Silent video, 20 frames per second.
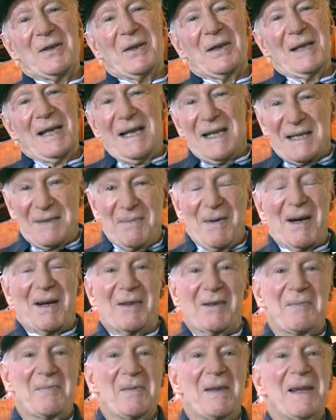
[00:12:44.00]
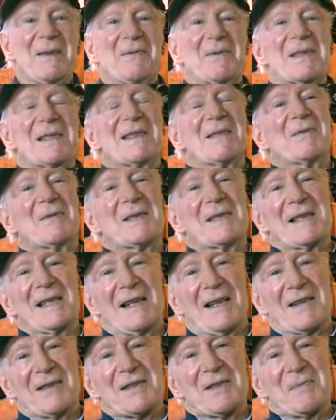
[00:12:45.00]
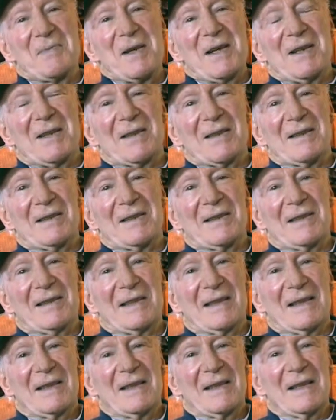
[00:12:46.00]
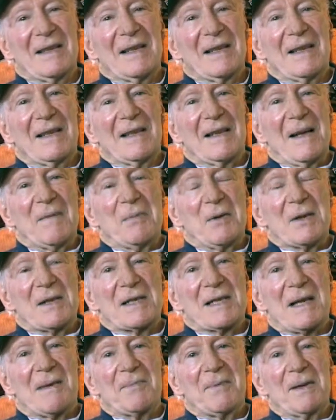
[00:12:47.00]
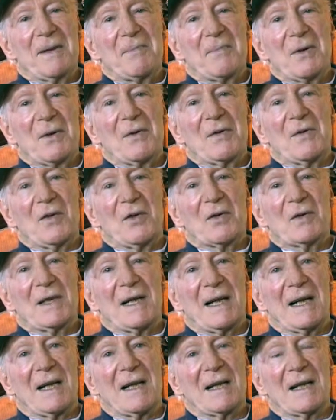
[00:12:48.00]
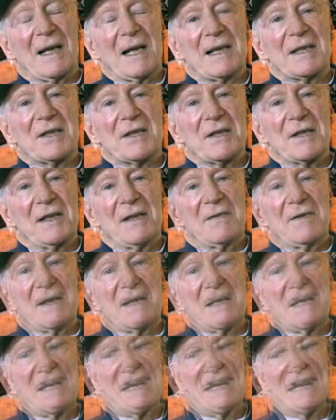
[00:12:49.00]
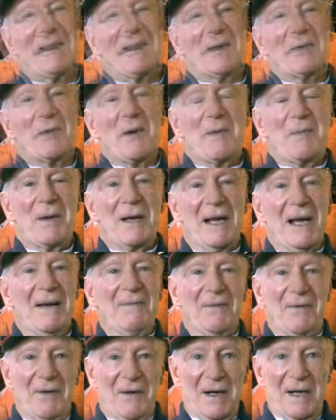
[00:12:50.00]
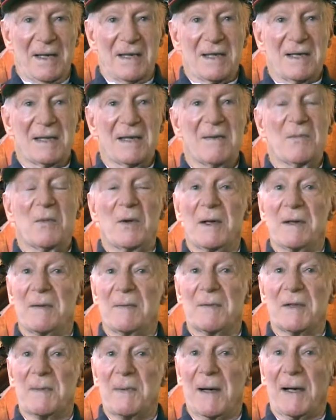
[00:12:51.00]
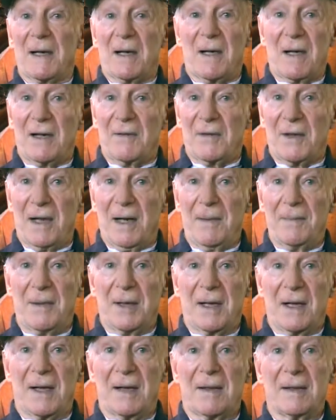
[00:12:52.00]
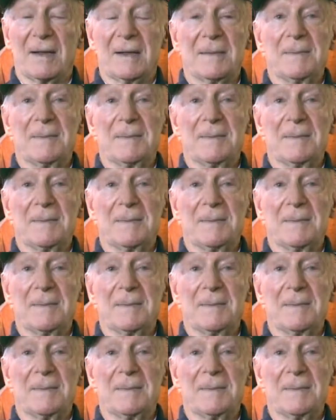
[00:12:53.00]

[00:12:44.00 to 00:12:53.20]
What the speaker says: Yes, Margaret Mead was the other speaker, and they put us up in a beautiful hotel in Lake Geneva. We became friends, and we spent a lot of time together.